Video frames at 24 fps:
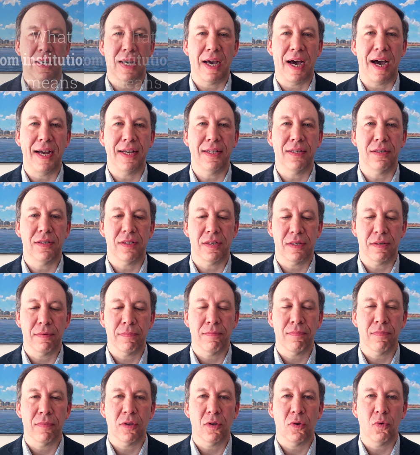guidance
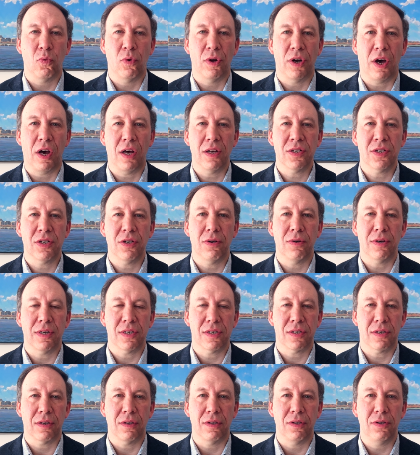would also
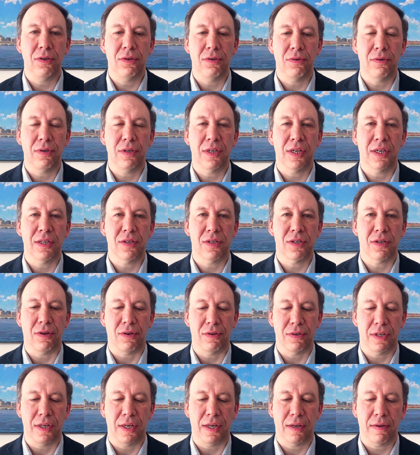exclude
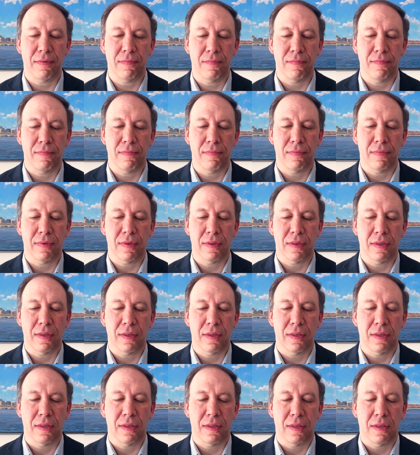consulting
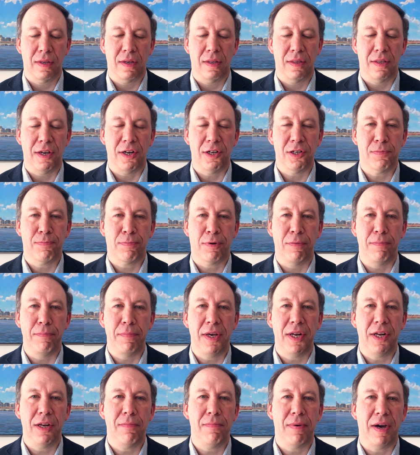that is
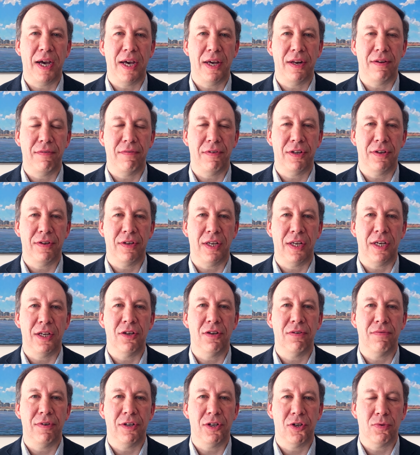permitted by an
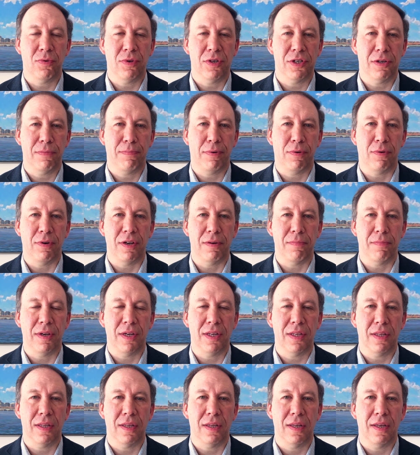individual's
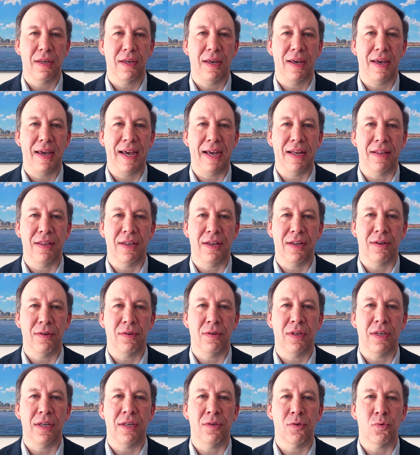appointment and that
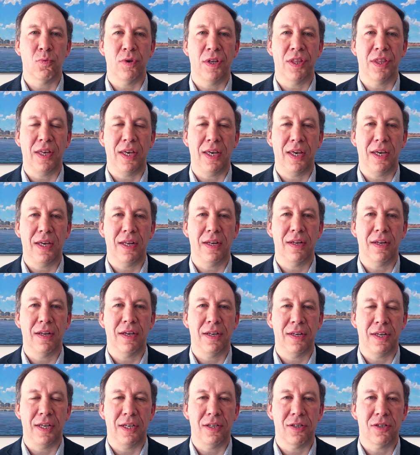is within
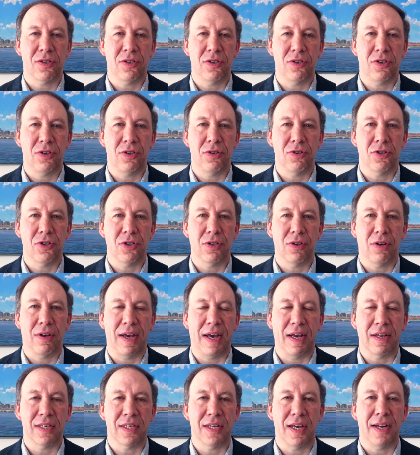an institutional
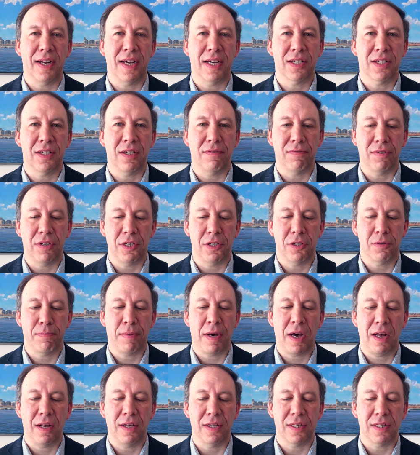outside activities
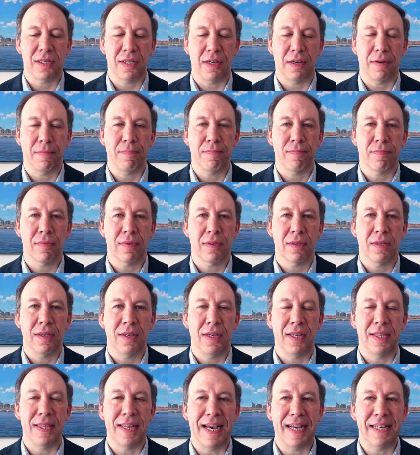policy.
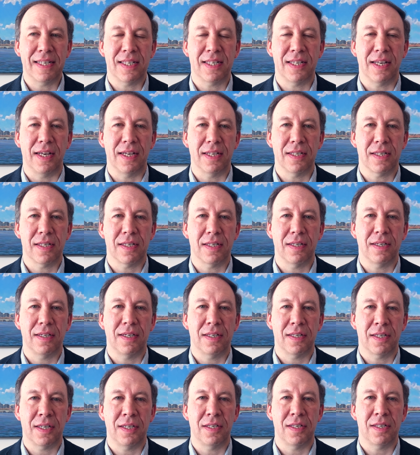In that sense,
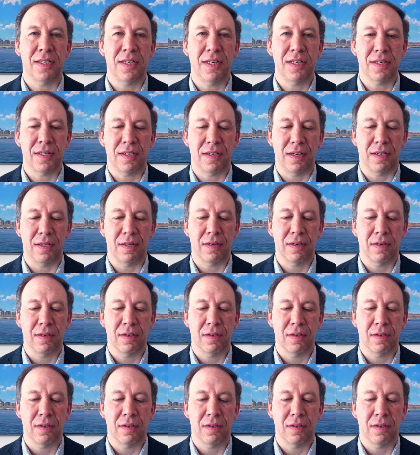it's consistent